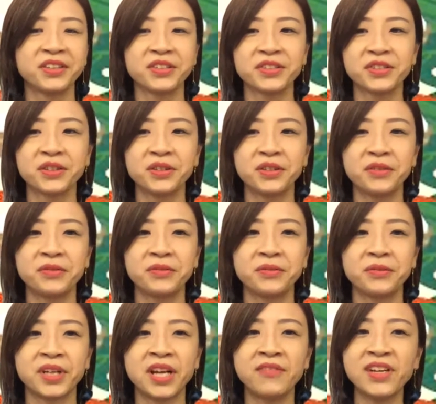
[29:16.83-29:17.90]
So
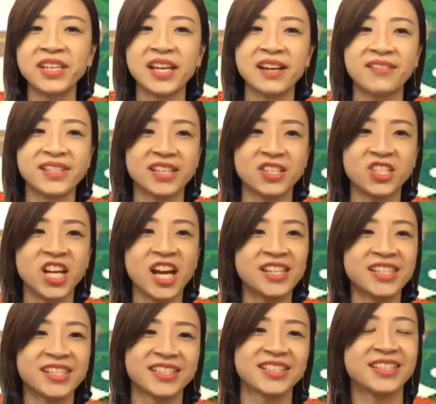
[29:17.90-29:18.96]
whenever there is a
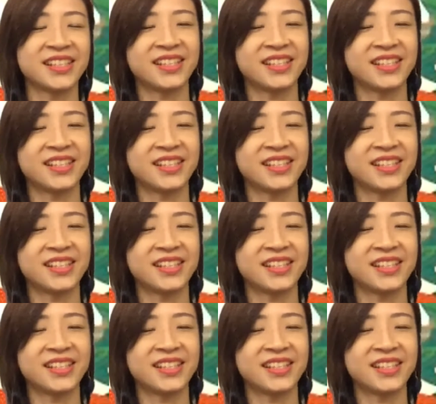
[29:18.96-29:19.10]
chance